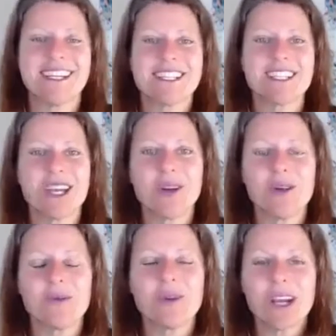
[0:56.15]
So
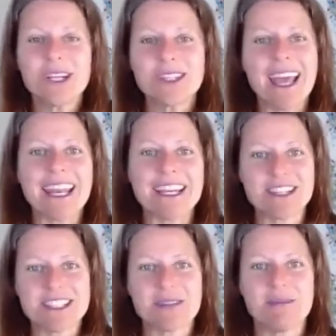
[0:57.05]
we're going to do that in
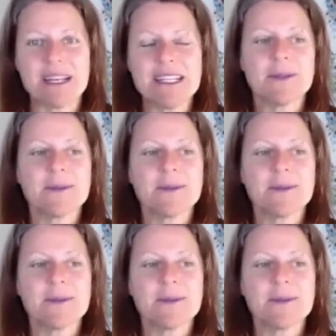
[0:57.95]
just a minute.